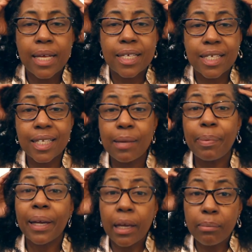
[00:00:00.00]

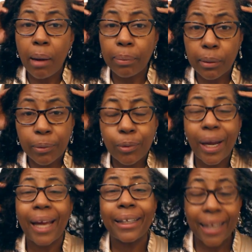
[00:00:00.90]
sleeping in my pre-poo
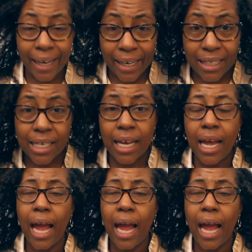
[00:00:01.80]
at night,